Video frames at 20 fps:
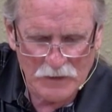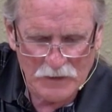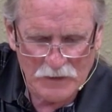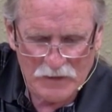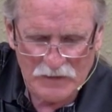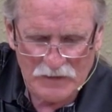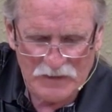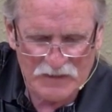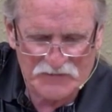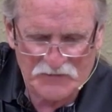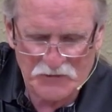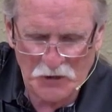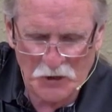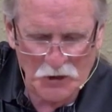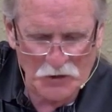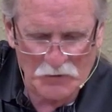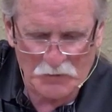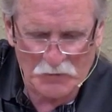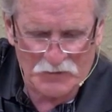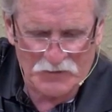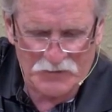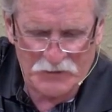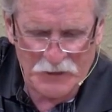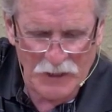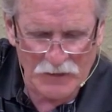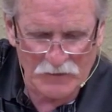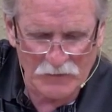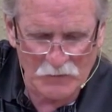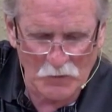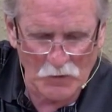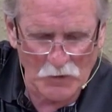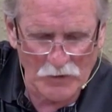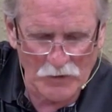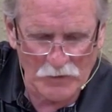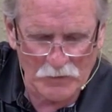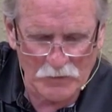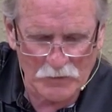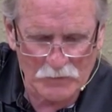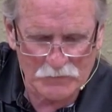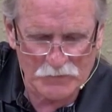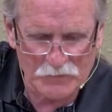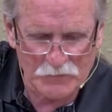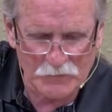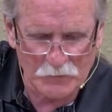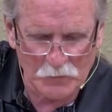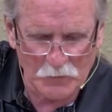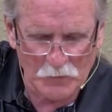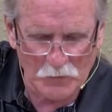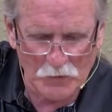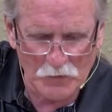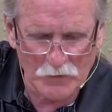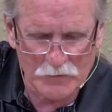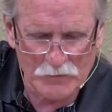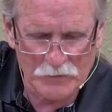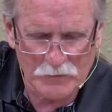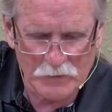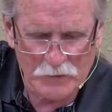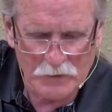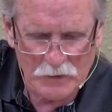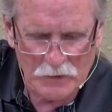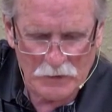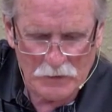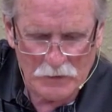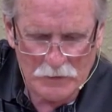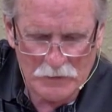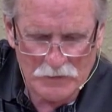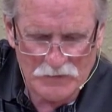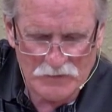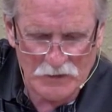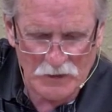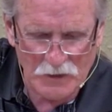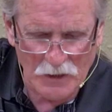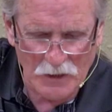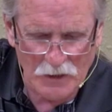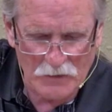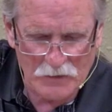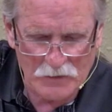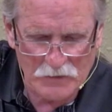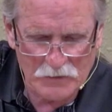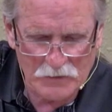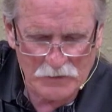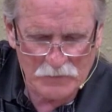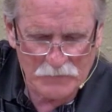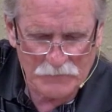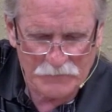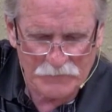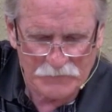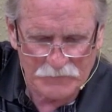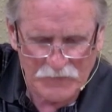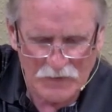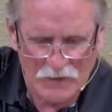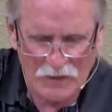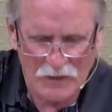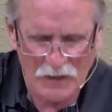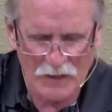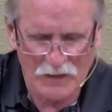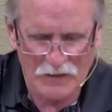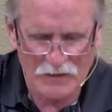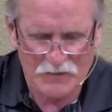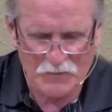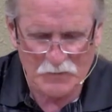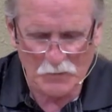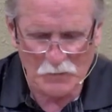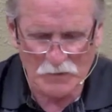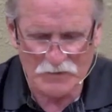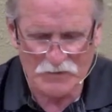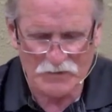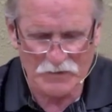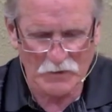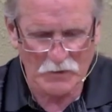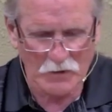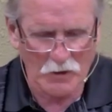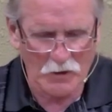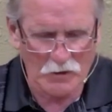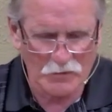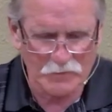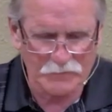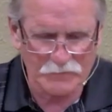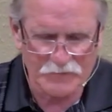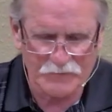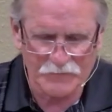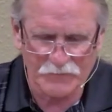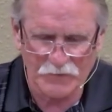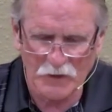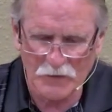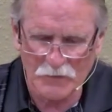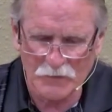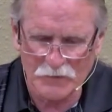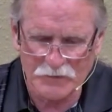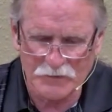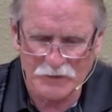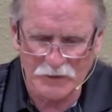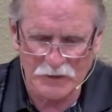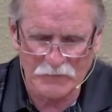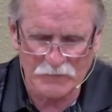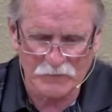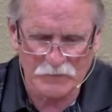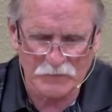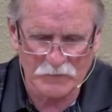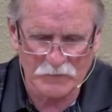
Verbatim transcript: His heart was not loyal to the Lord his God, as was the heart of his father David.